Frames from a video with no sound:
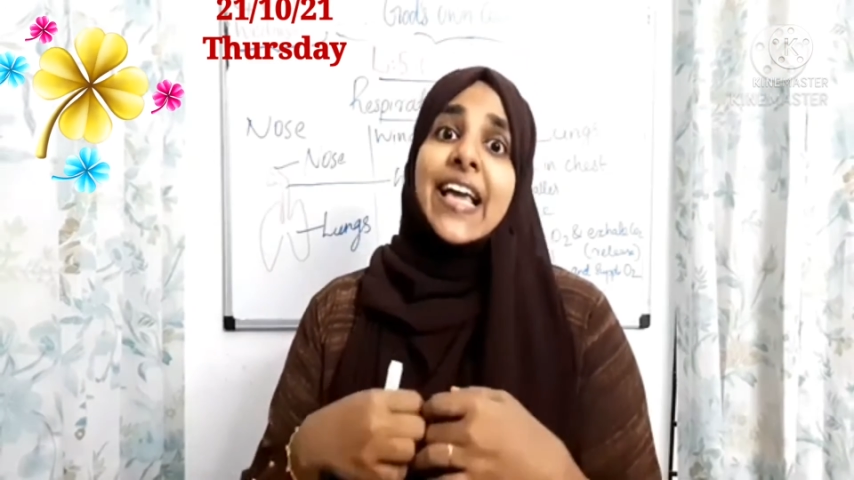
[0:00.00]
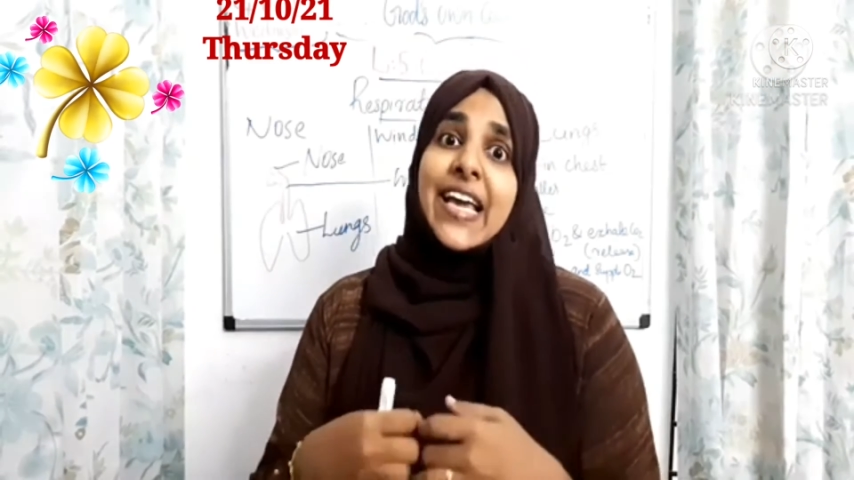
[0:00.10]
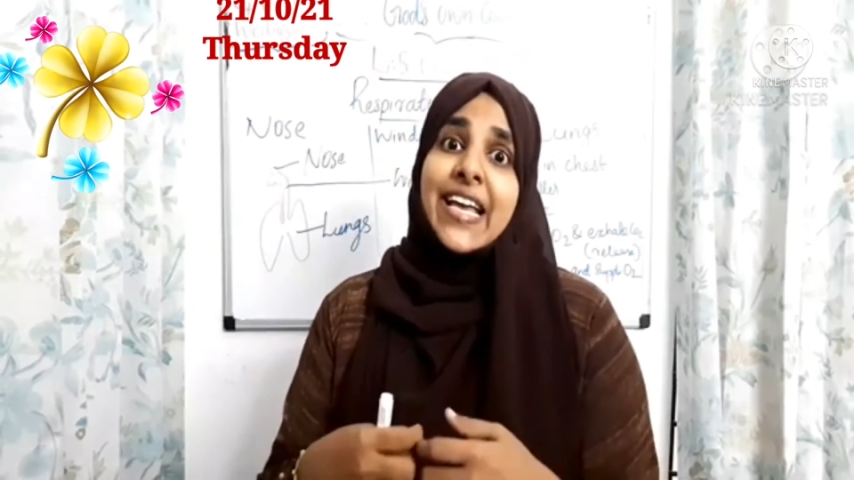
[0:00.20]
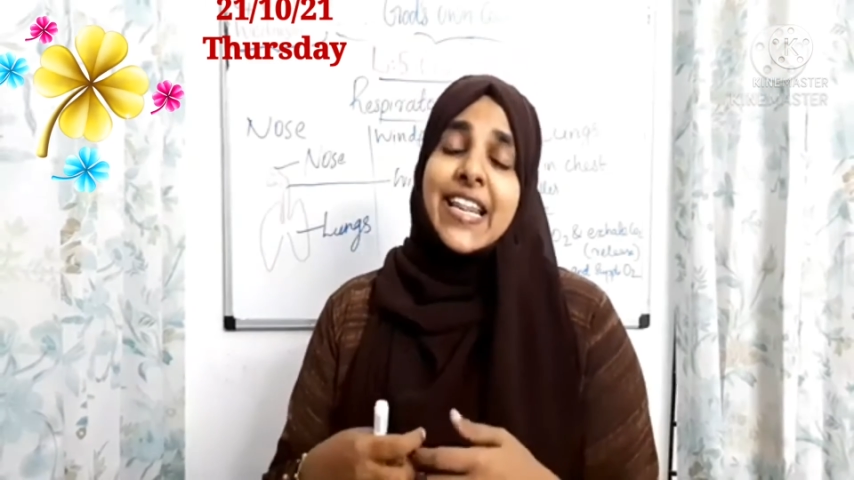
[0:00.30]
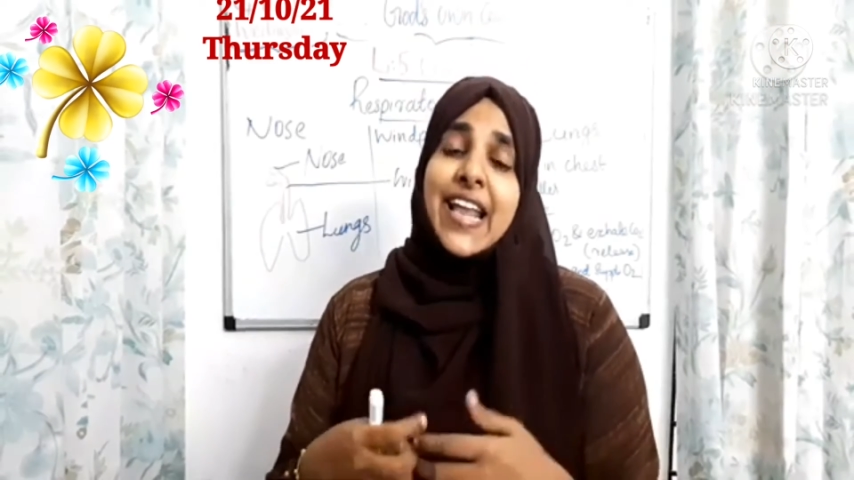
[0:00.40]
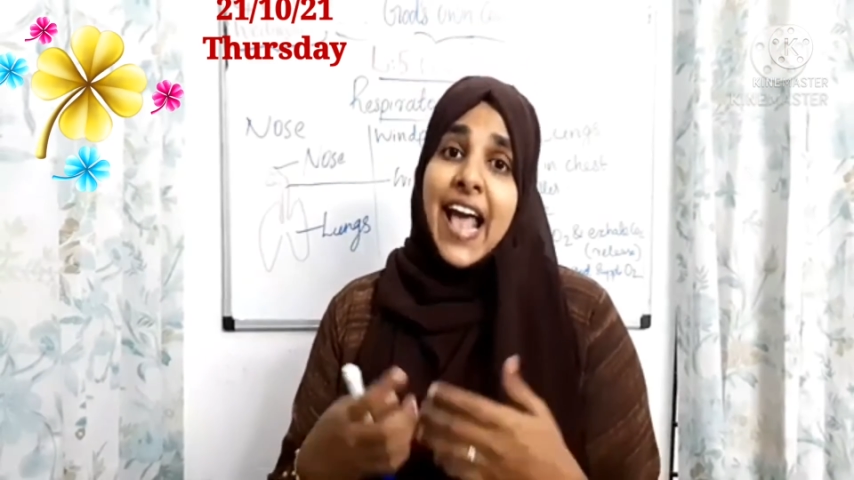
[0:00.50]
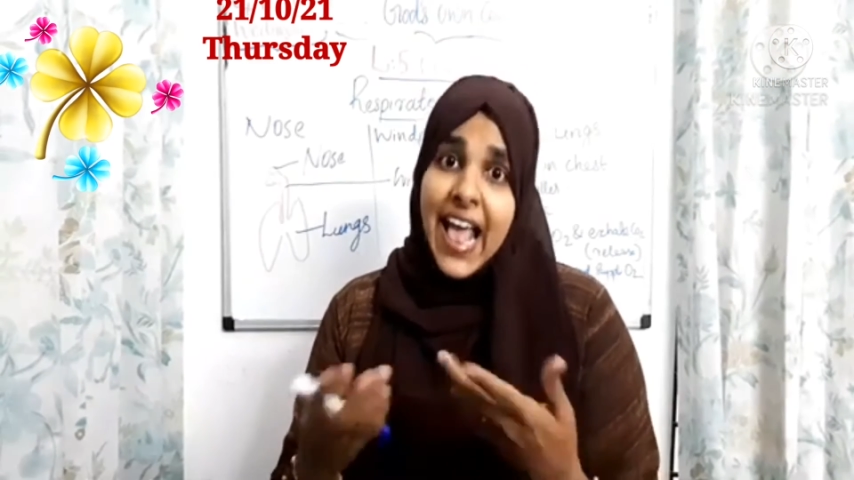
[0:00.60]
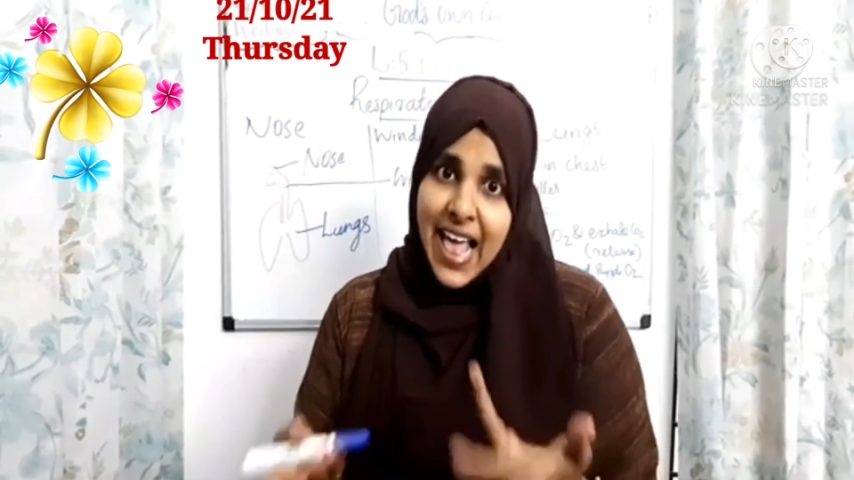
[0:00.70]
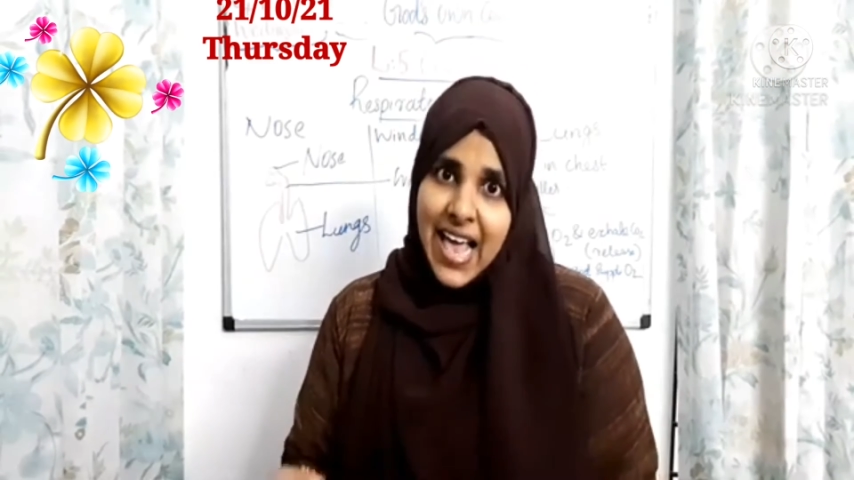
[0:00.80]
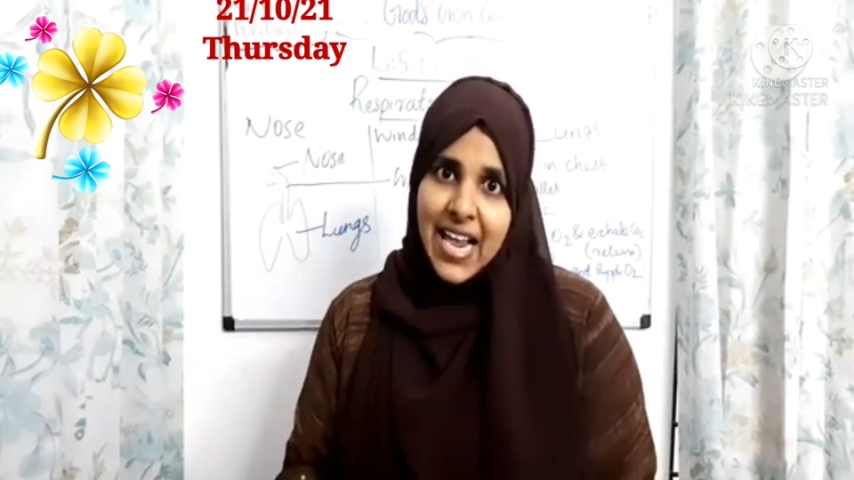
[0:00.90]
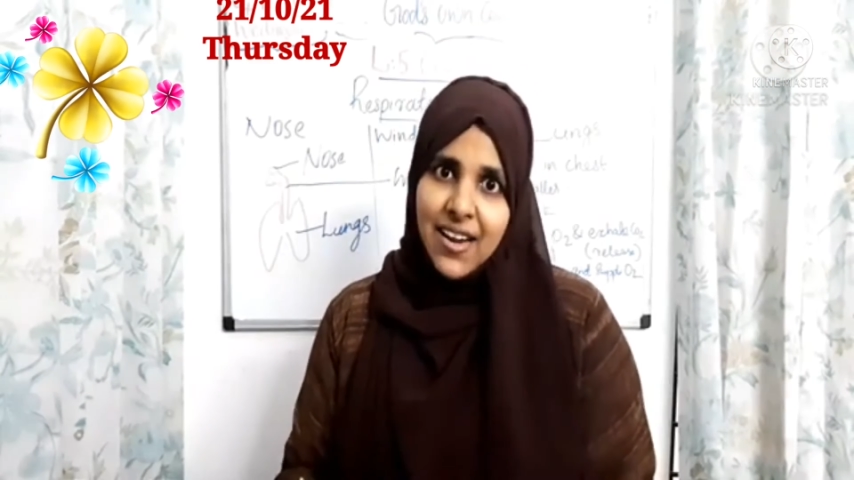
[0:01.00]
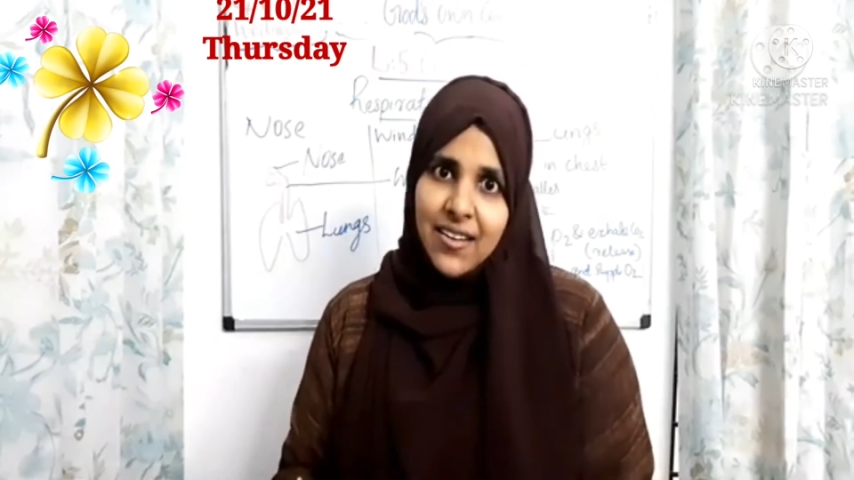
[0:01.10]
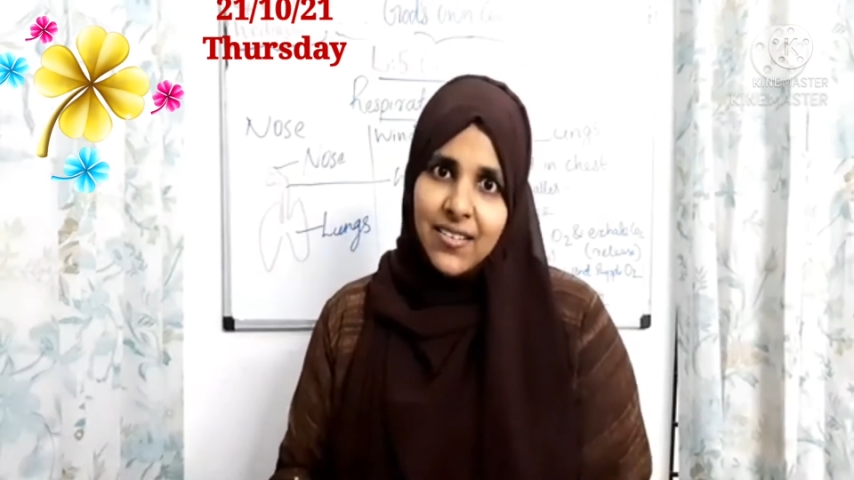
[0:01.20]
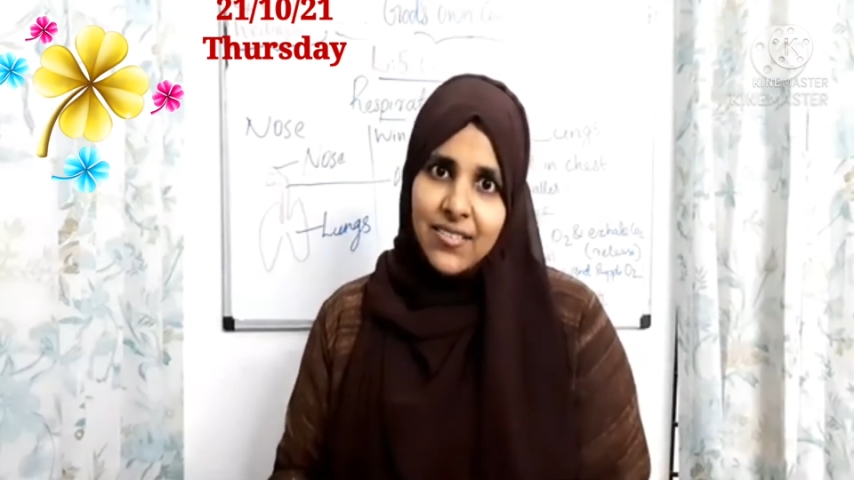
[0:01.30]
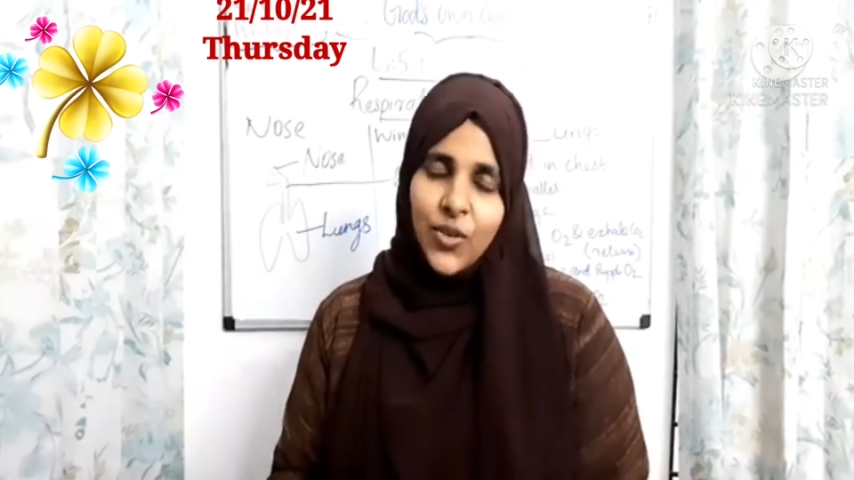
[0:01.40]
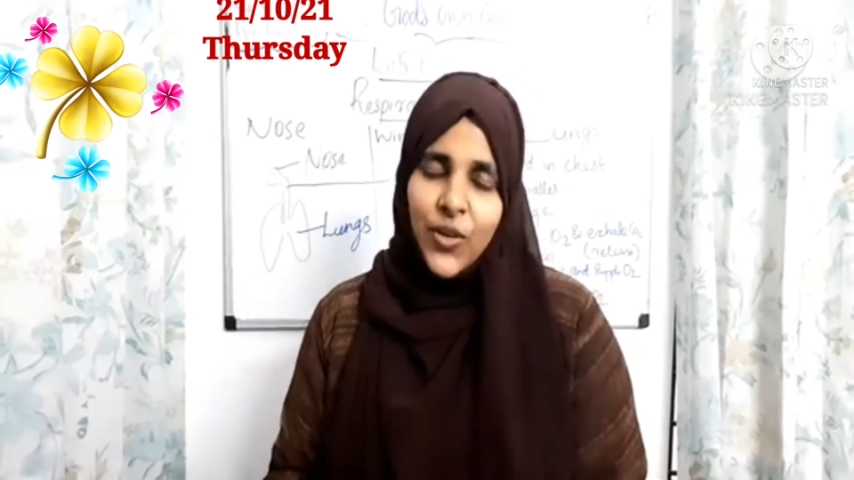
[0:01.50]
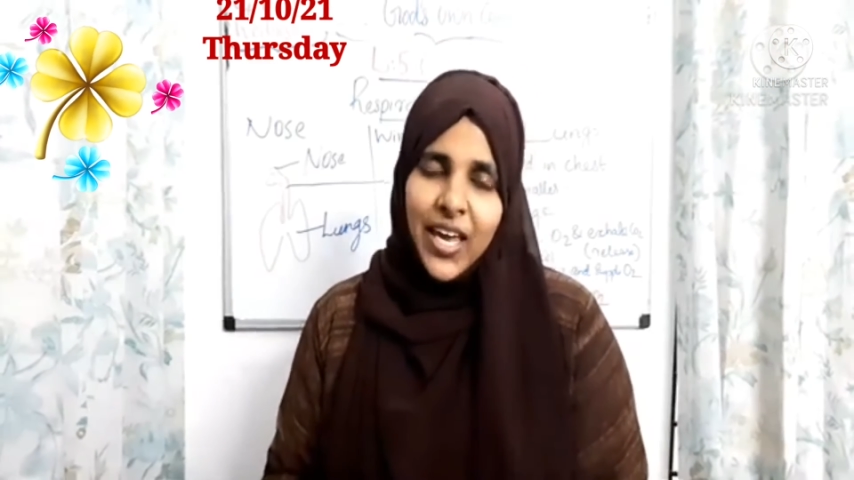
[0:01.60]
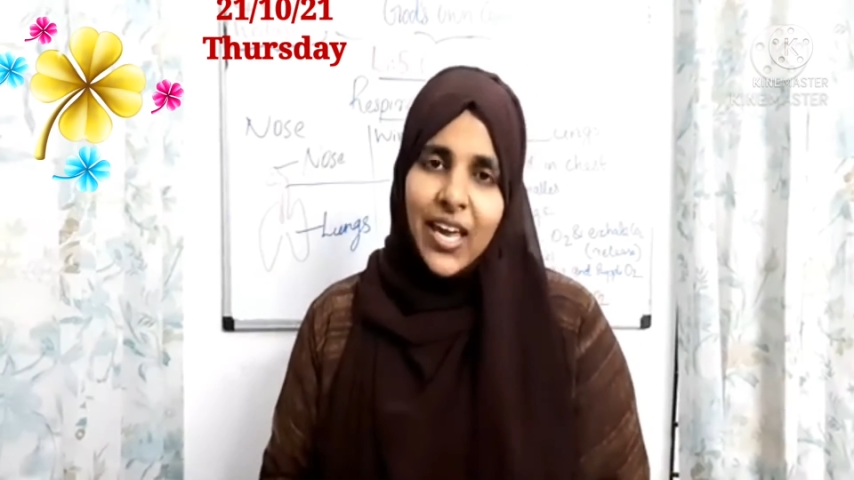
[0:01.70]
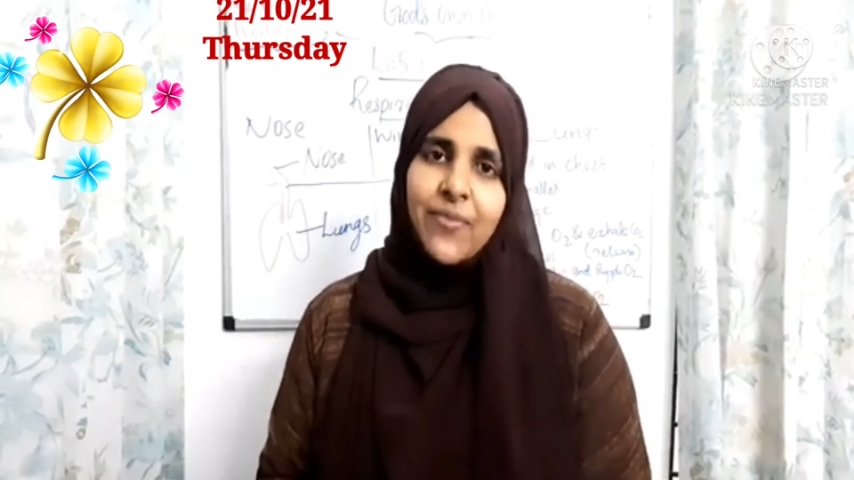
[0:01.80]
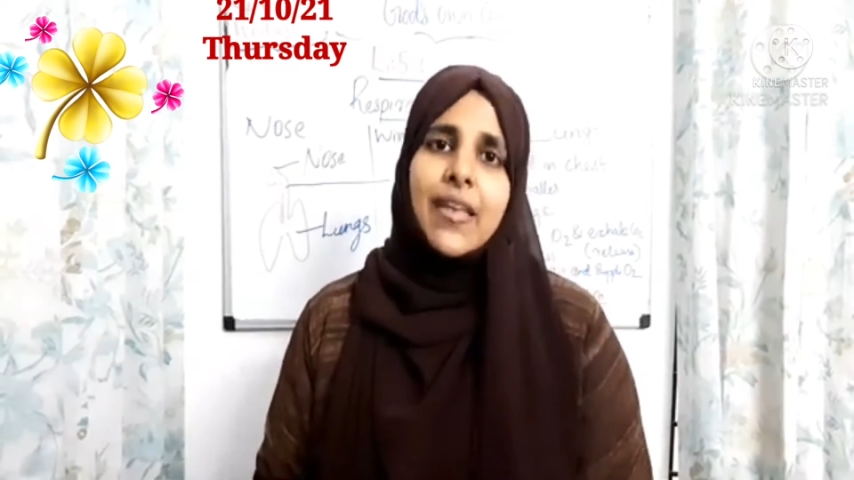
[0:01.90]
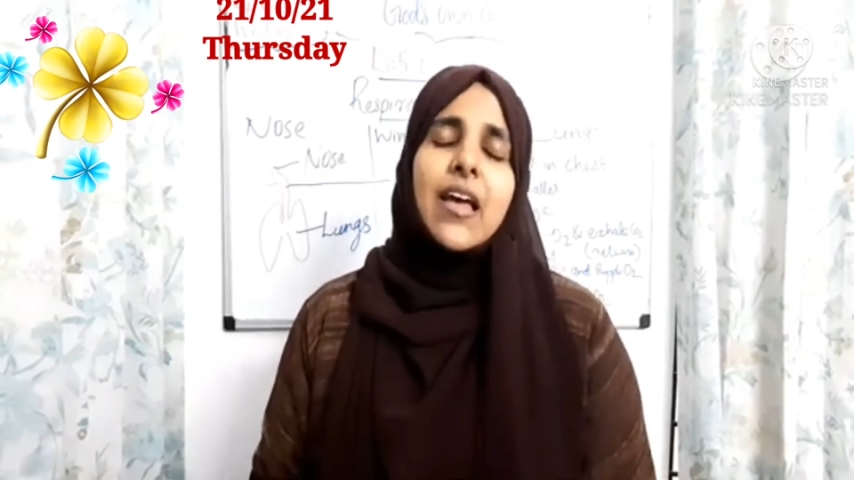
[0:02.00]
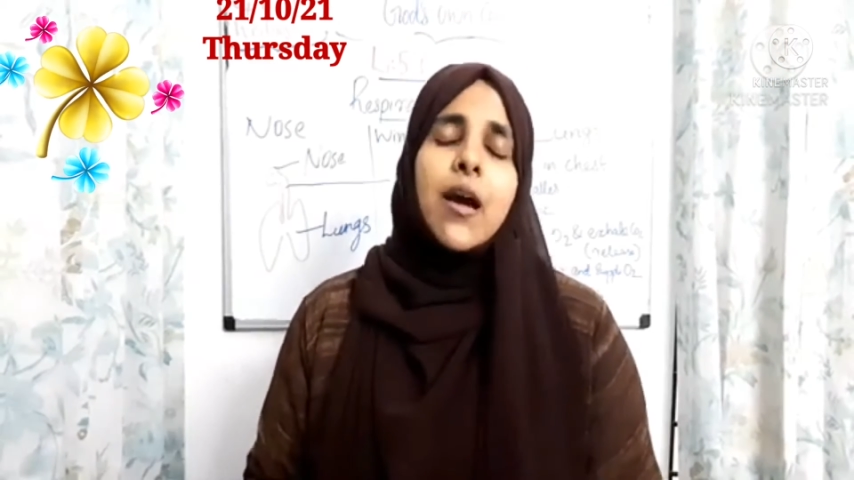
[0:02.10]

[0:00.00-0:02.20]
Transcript: inhale. Okay.